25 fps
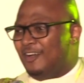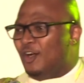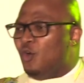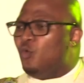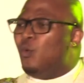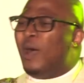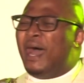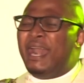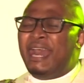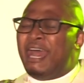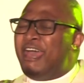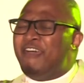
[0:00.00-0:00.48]

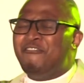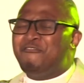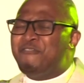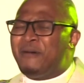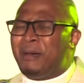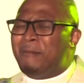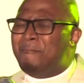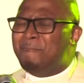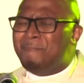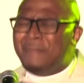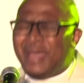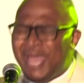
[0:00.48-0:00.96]

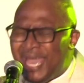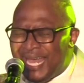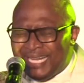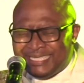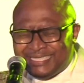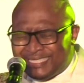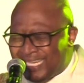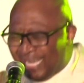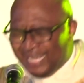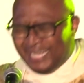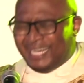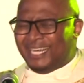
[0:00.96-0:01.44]
Whatever
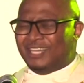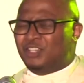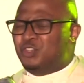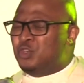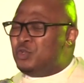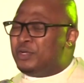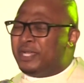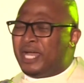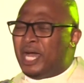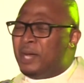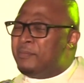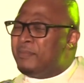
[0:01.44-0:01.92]
matter
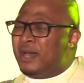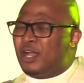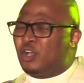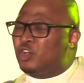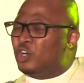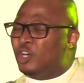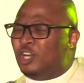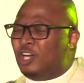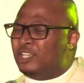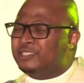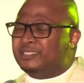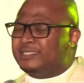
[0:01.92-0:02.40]
you come
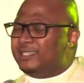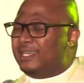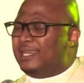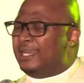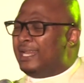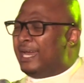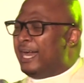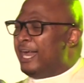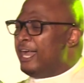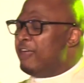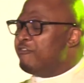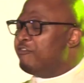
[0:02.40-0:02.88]
across in
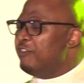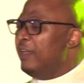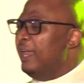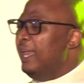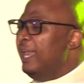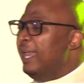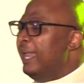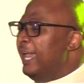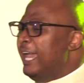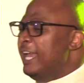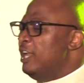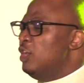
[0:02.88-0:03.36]
life,
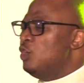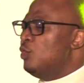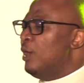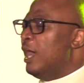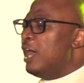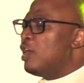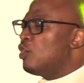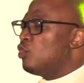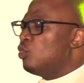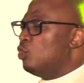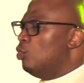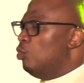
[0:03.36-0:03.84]
and you
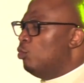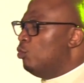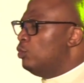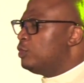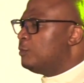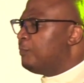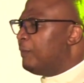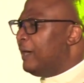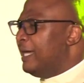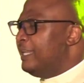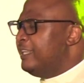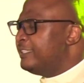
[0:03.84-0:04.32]
are
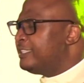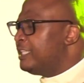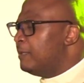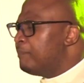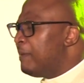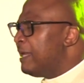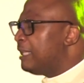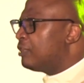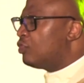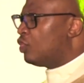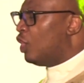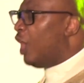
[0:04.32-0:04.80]
ruled by this thing,
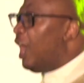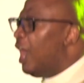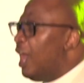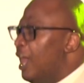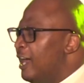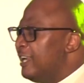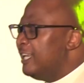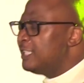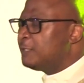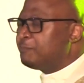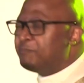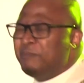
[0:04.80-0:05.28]
but
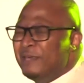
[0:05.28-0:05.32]
God is